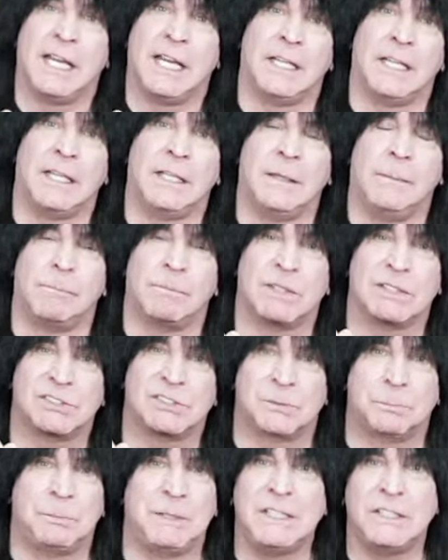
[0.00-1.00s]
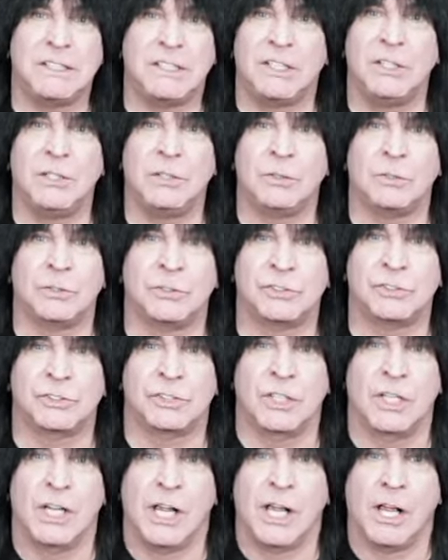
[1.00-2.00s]
And speed
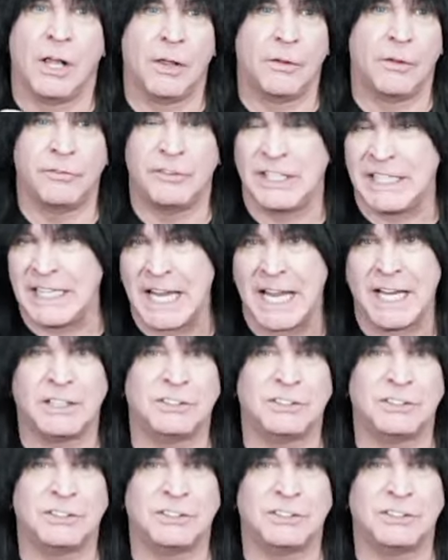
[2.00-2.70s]
kills, the